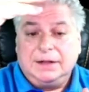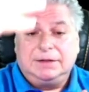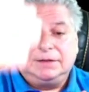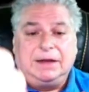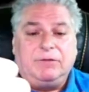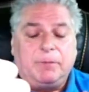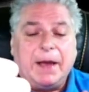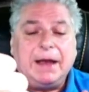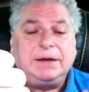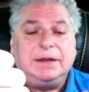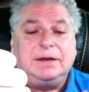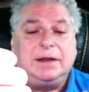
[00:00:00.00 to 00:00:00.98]
save it
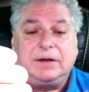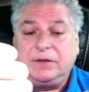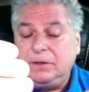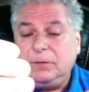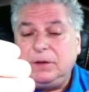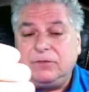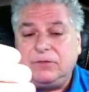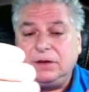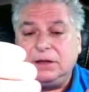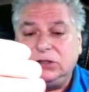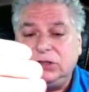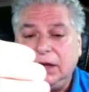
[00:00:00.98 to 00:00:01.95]
back to IndexedDB if it
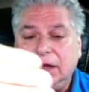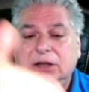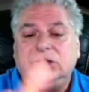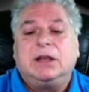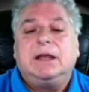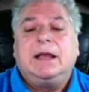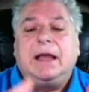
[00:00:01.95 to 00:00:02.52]
did change,